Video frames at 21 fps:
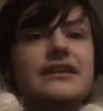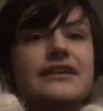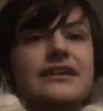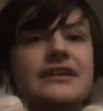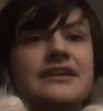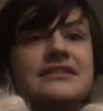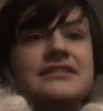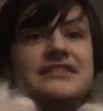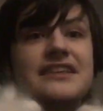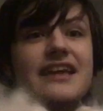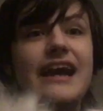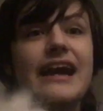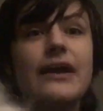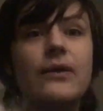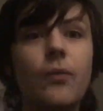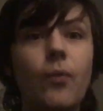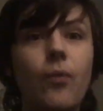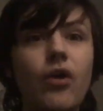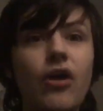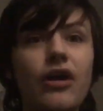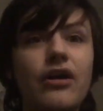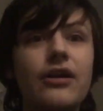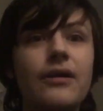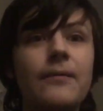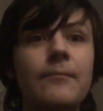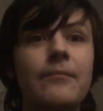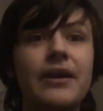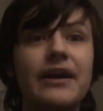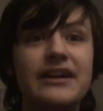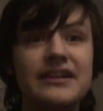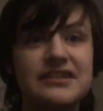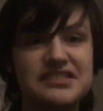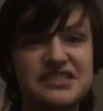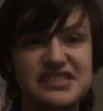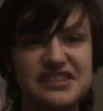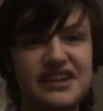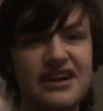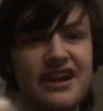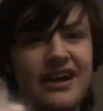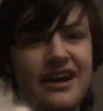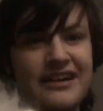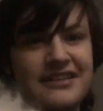it's like water, but it's
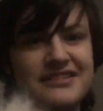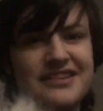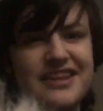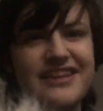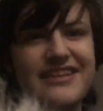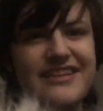not.